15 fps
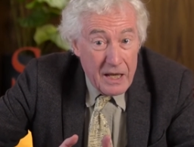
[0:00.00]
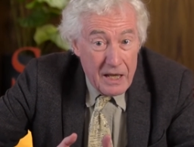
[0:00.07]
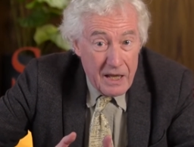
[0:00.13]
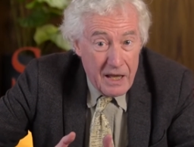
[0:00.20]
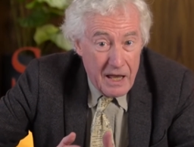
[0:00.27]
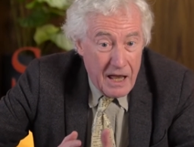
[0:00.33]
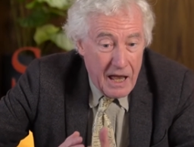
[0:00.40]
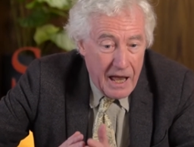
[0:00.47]

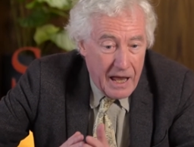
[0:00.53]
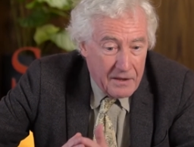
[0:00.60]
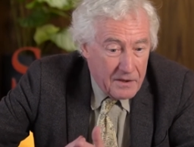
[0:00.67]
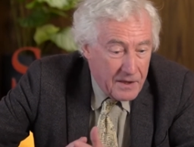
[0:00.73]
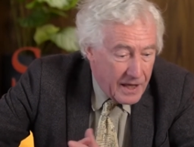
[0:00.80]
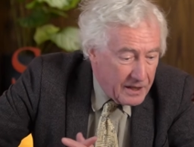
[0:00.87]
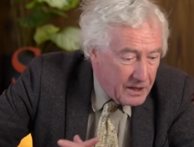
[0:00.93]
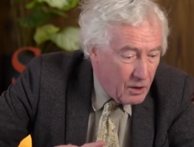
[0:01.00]

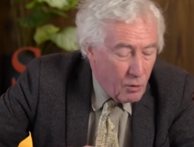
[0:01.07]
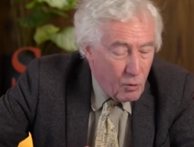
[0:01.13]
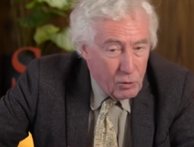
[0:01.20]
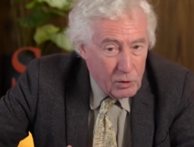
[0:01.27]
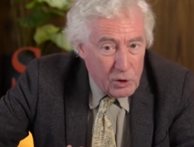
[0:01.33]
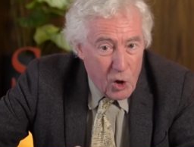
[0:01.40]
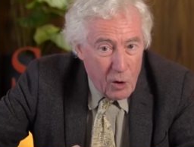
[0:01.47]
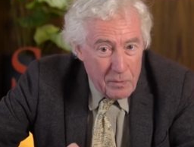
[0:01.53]
and then
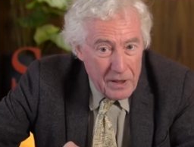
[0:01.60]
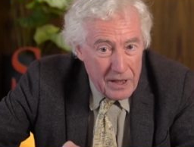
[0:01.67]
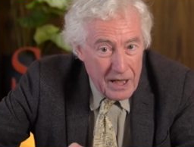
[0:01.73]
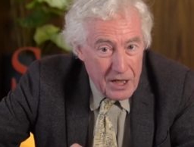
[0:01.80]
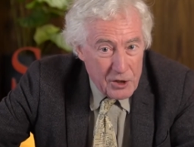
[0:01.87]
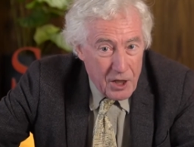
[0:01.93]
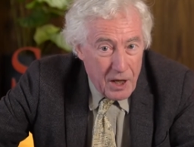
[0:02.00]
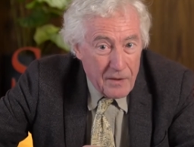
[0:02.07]
all copying
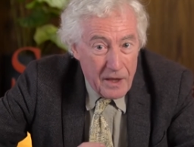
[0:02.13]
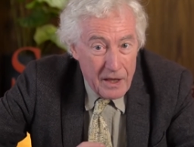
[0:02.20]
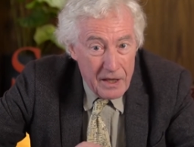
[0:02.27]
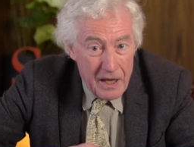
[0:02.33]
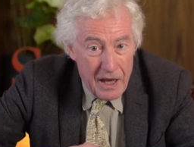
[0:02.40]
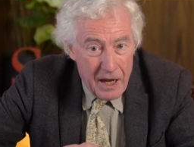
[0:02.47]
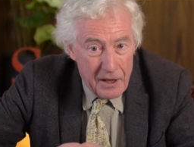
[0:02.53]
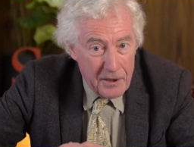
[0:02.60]
each other
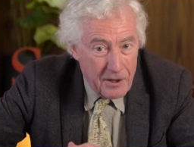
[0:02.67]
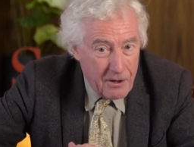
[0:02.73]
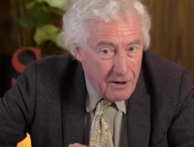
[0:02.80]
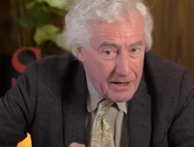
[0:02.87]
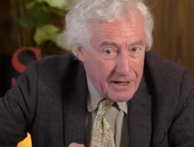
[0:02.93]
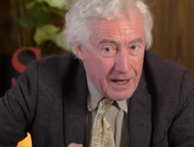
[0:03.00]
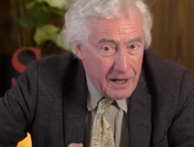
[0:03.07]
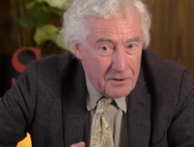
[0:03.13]
and
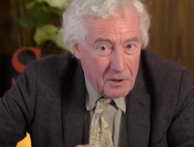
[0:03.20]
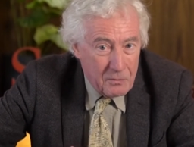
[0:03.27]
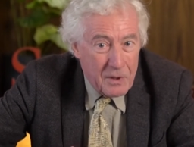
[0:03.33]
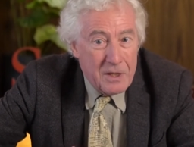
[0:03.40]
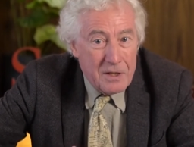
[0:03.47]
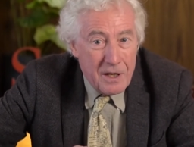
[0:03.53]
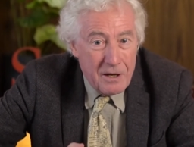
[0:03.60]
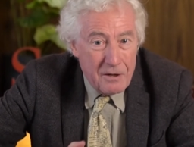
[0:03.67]
throwing out the
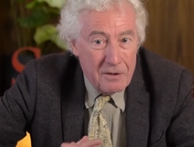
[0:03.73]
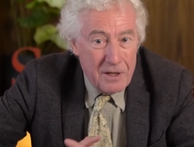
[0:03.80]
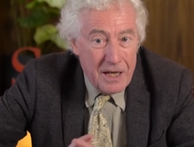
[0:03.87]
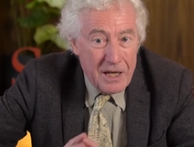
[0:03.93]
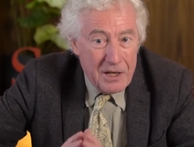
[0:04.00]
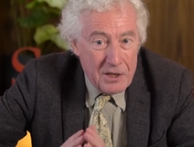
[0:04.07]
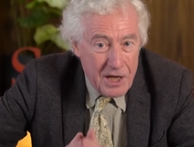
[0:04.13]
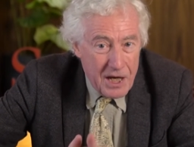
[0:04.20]
window
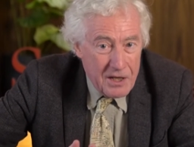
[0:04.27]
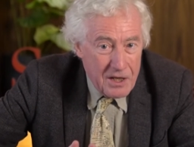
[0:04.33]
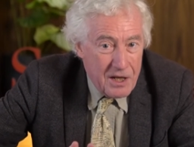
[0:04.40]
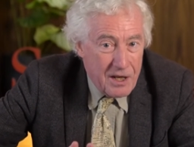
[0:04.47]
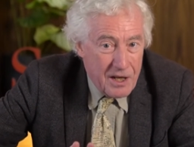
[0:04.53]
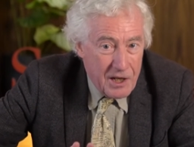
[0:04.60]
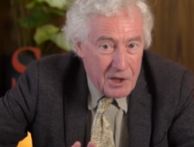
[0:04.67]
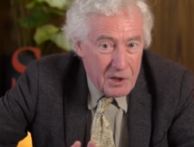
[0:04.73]
10
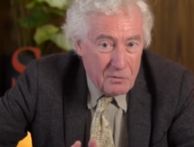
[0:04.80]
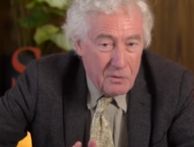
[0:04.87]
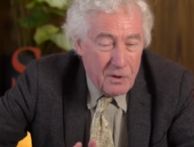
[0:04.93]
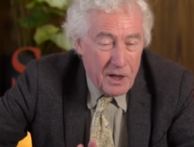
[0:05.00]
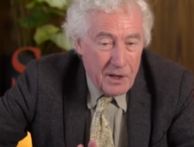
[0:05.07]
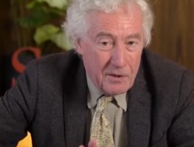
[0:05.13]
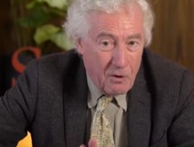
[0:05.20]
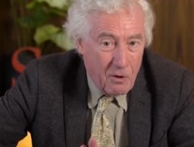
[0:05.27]
years
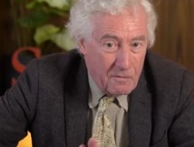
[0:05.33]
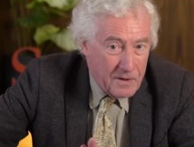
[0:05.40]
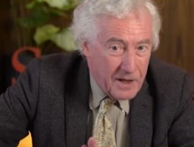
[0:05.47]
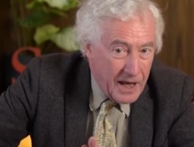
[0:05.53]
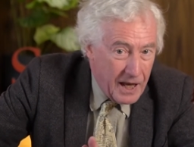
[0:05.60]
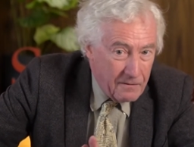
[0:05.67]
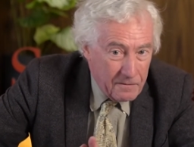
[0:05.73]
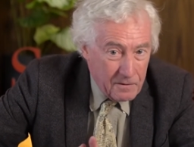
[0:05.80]
worth of
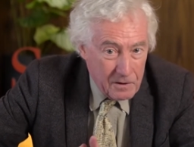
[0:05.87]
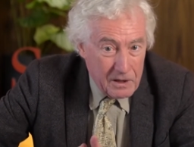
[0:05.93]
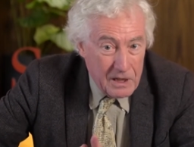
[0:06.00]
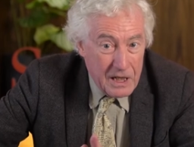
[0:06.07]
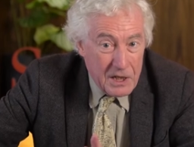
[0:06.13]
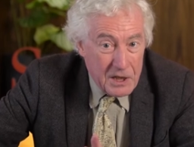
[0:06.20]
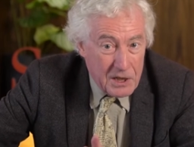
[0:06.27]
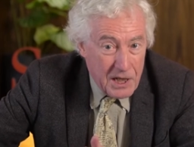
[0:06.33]
careful
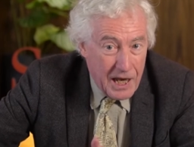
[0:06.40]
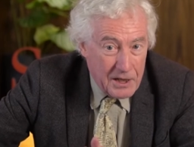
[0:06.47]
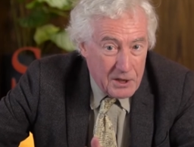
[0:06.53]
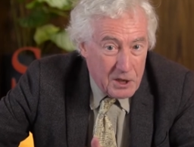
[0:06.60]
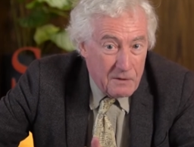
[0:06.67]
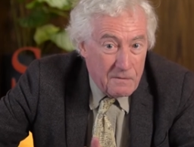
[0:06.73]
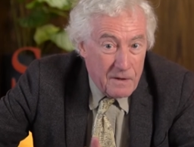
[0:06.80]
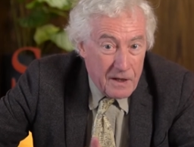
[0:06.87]

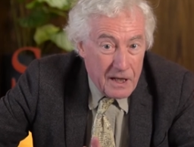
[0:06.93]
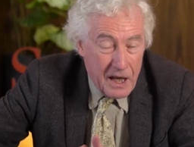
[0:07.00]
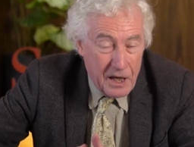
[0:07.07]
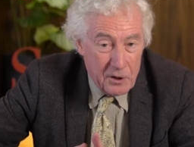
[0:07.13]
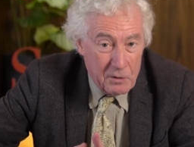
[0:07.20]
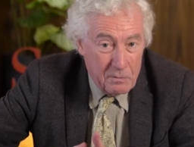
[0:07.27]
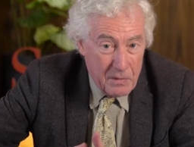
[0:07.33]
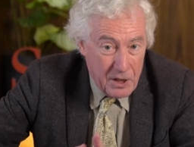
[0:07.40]
scientific
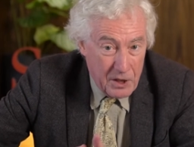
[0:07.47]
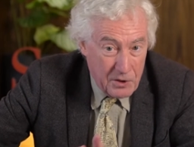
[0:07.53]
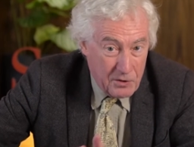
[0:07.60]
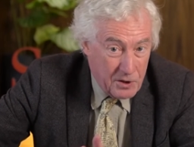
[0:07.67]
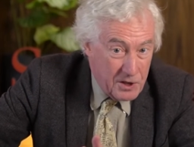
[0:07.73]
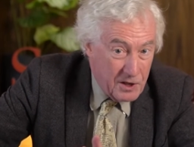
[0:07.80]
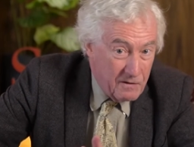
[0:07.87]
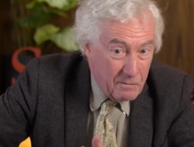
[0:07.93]
and
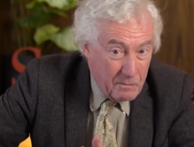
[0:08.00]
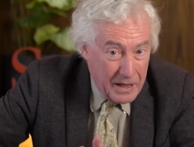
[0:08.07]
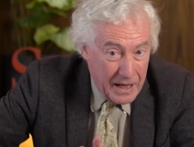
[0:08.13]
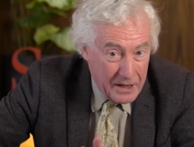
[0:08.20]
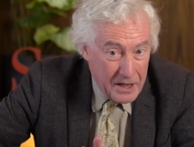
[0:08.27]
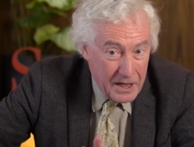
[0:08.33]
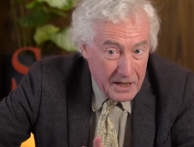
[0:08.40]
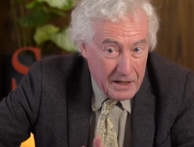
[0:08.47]
administrative
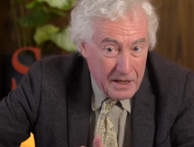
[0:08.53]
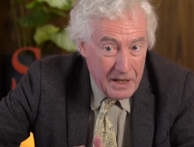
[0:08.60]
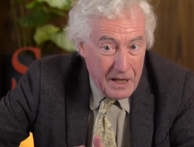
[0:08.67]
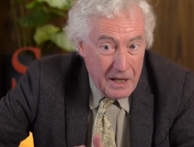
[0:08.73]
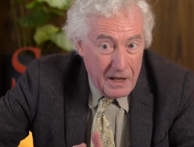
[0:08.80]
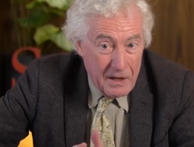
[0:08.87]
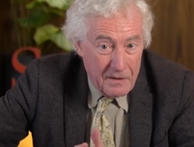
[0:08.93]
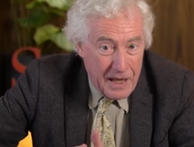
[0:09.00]
planning.
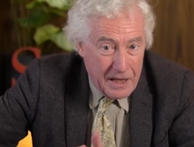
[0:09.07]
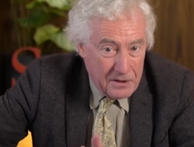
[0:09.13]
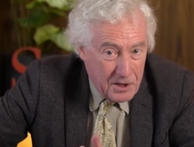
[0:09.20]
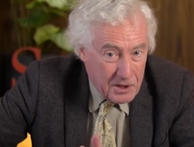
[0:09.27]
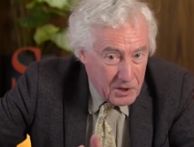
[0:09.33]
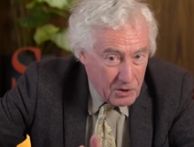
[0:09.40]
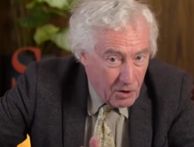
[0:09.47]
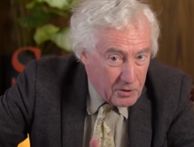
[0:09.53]
That
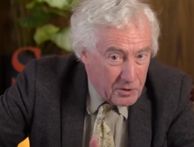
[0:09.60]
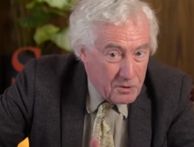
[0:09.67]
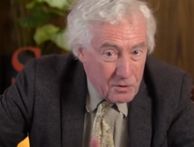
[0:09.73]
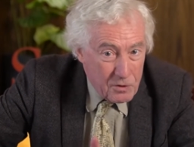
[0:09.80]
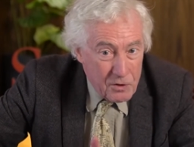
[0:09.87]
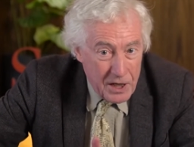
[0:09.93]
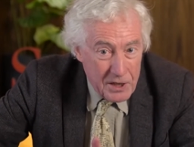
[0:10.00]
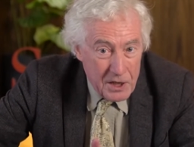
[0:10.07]
does not
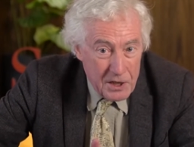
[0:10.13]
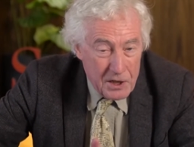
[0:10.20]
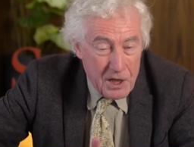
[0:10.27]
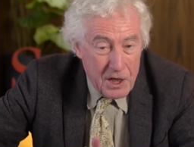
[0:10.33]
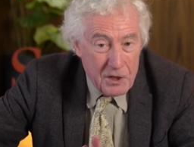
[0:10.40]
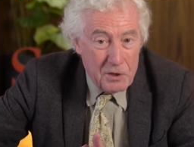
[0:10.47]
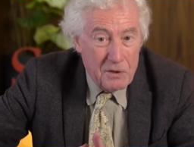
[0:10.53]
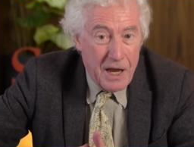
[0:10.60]
do credit
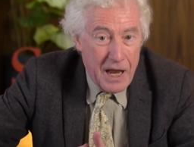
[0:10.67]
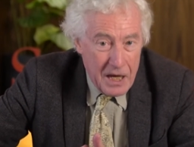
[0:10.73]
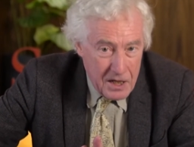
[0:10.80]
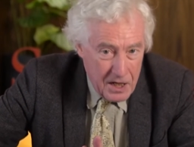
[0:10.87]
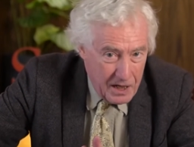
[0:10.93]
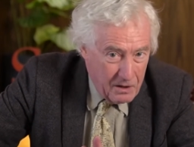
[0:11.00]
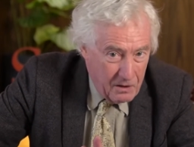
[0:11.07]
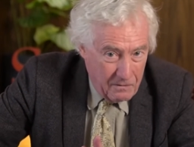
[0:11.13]
to
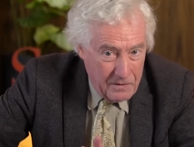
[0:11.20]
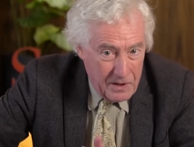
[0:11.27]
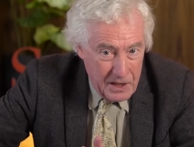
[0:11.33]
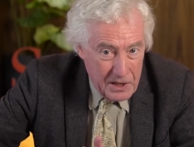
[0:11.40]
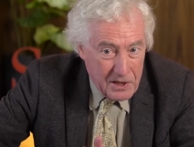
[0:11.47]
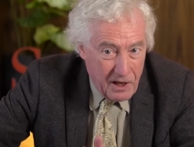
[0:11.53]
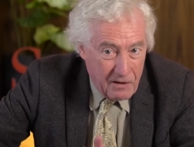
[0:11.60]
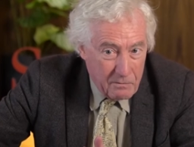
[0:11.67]
any of
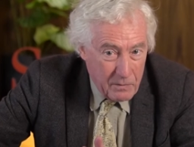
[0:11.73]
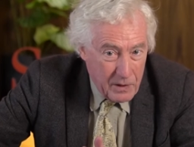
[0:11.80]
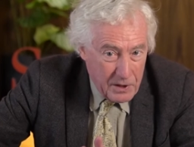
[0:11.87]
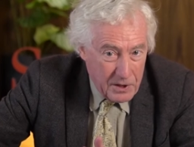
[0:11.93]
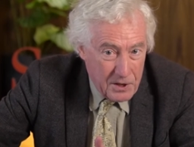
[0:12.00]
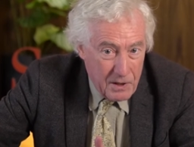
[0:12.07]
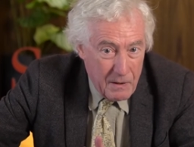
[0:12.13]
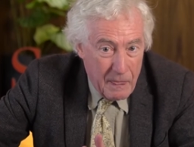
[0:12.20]
these
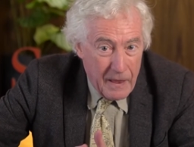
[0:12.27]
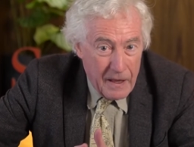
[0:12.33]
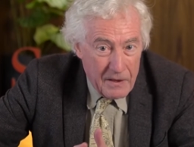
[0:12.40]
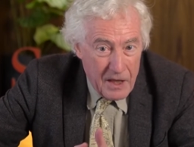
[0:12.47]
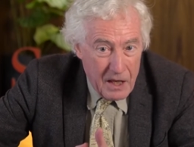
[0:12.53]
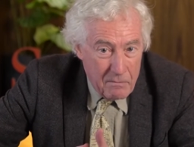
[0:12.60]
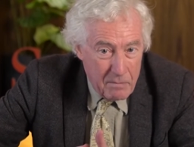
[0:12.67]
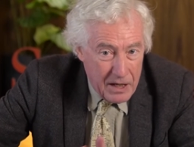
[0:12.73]
governments.
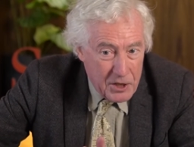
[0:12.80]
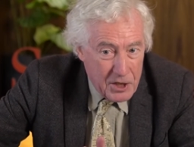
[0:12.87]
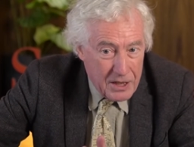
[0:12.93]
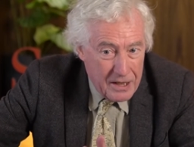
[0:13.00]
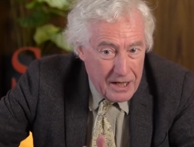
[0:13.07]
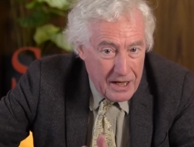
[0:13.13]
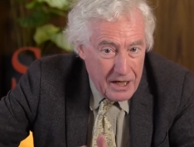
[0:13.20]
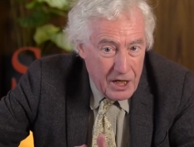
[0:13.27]
They
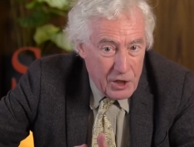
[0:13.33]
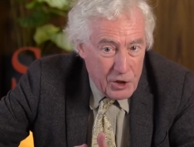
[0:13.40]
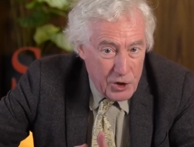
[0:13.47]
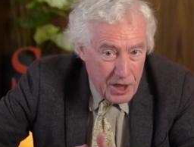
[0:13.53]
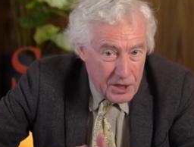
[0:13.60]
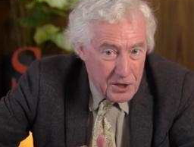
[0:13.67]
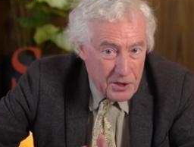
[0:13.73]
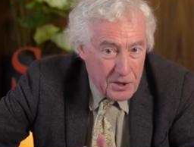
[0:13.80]
basically
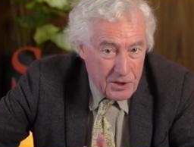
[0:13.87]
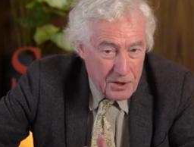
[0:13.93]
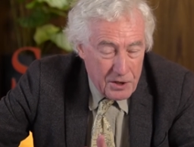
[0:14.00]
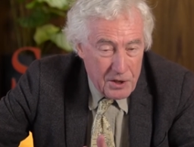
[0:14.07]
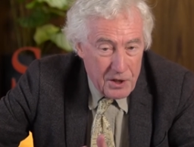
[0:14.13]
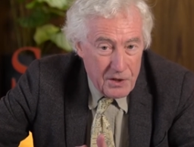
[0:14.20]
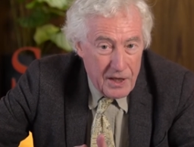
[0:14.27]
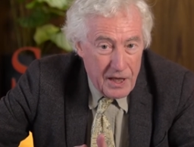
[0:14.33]

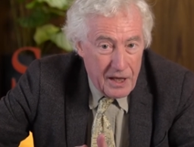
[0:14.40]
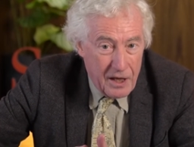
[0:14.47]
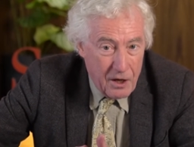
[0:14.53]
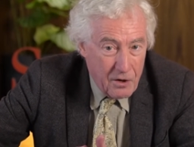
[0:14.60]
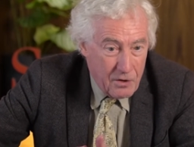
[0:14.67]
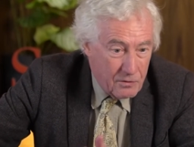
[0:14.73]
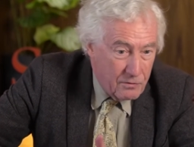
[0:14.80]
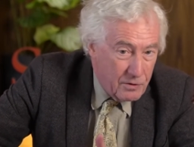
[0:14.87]
jettisoned their
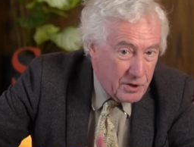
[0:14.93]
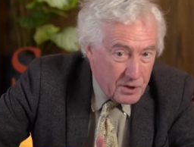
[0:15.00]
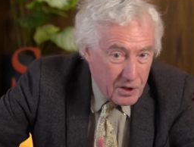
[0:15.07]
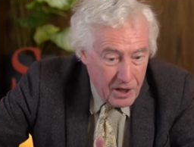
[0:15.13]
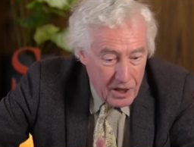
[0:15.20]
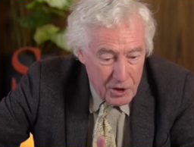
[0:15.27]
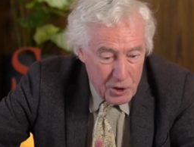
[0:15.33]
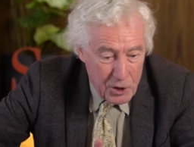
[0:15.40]
own
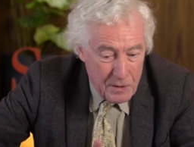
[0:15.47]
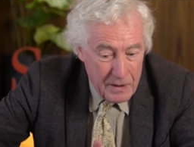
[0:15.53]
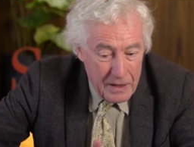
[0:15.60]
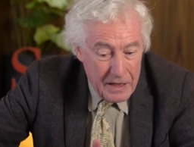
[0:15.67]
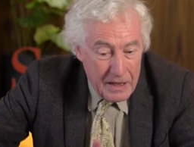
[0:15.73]
research.